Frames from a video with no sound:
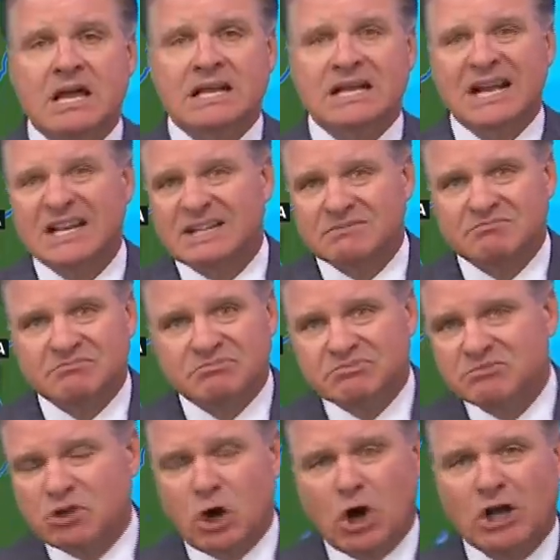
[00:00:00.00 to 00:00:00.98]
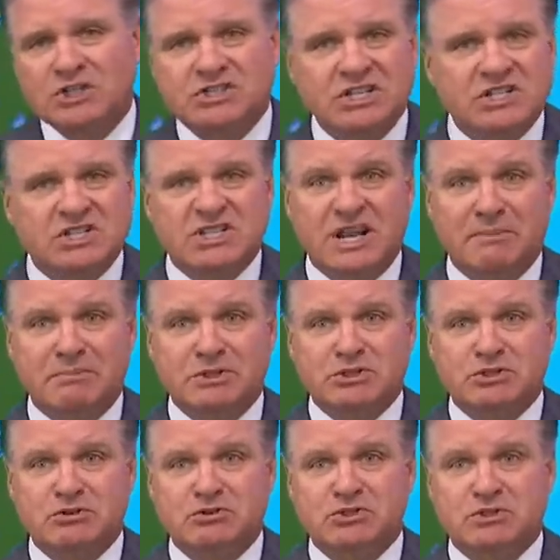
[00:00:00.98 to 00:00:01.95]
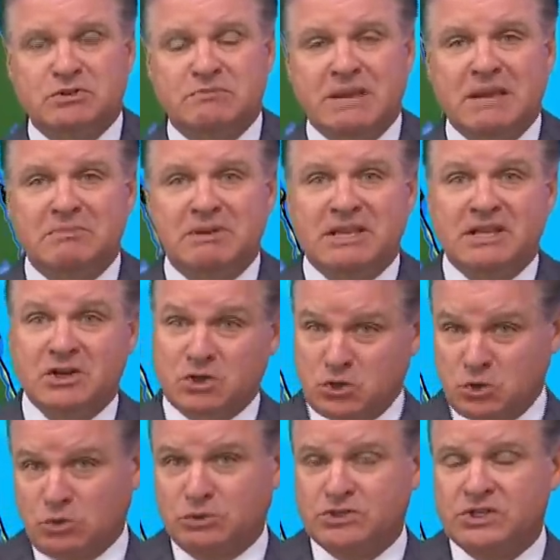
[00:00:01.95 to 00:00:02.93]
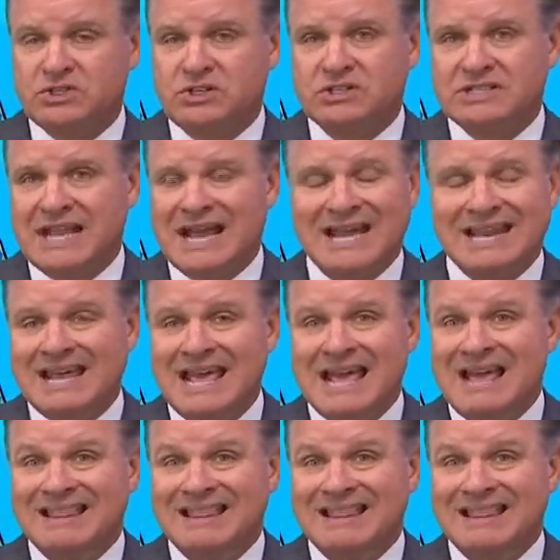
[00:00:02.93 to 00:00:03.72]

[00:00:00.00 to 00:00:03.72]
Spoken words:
kind of cause these temperatures to maybe cool just a tad?